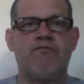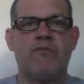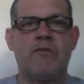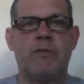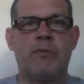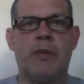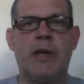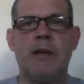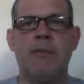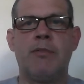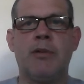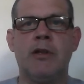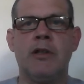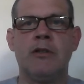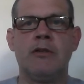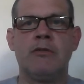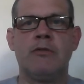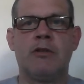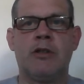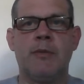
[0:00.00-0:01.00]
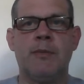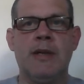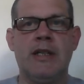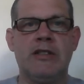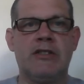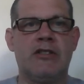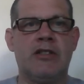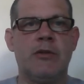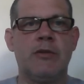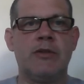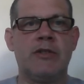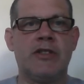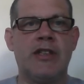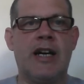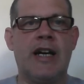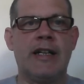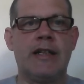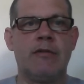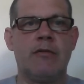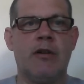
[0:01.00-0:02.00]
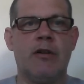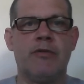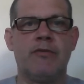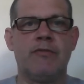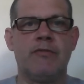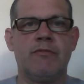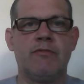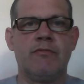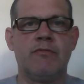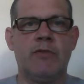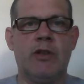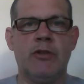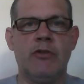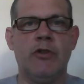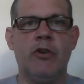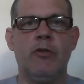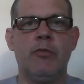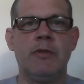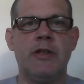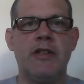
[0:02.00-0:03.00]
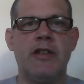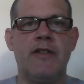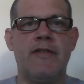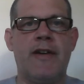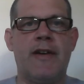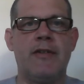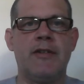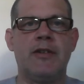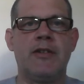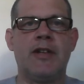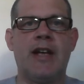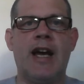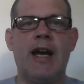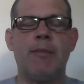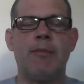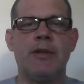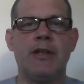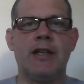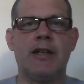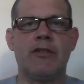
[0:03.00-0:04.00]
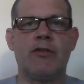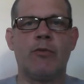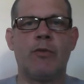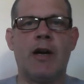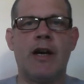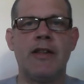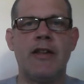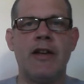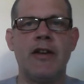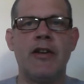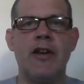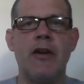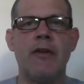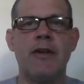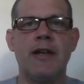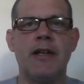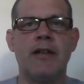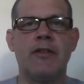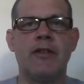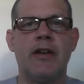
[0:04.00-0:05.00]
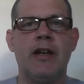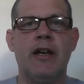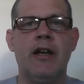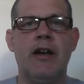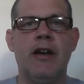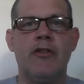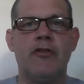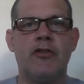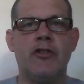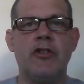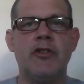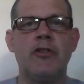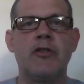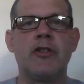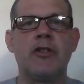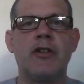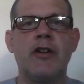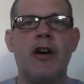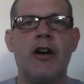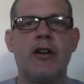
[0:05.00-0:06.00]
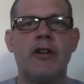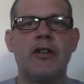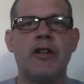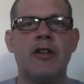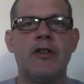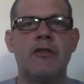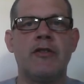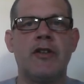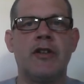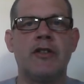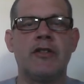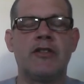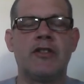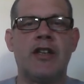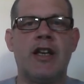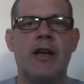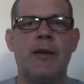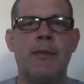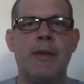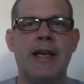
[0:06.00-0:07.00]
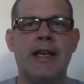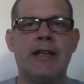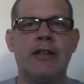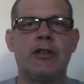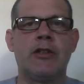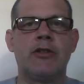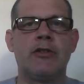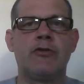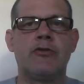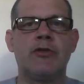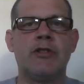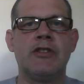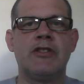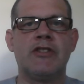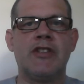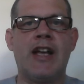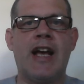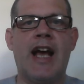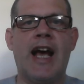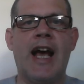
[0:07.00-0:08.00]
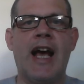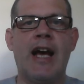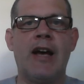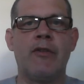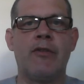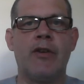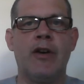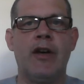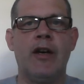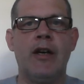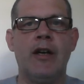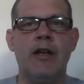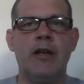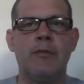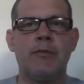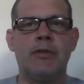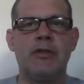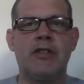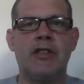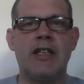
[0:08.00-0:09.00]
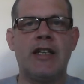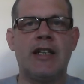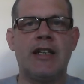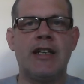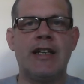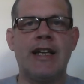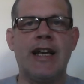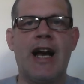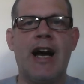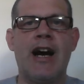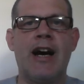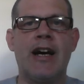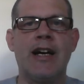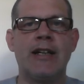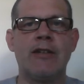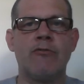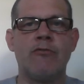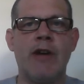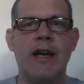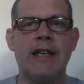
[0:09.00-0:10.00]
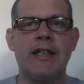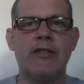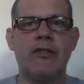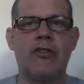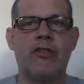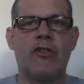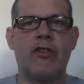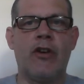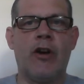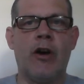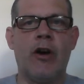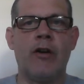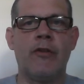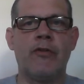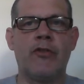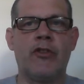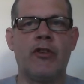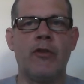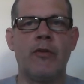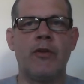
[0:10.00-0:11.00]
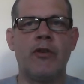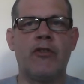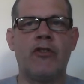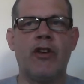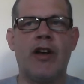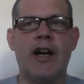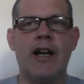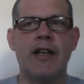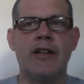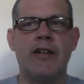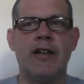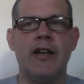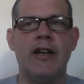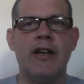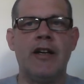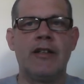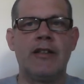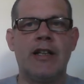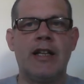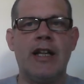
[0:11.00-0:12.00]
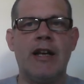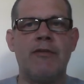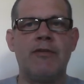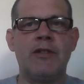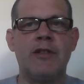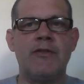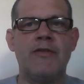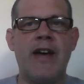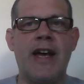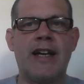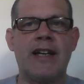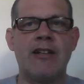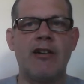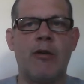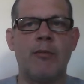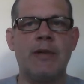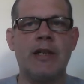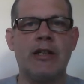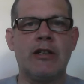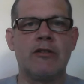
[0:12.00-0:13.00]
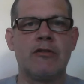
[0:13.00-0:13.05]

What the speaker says: people who commit suicide are often, well, normally they're very unhappy. That's why they do it. So you could argue that in countries that have particularly high rates of suicide, the level of economic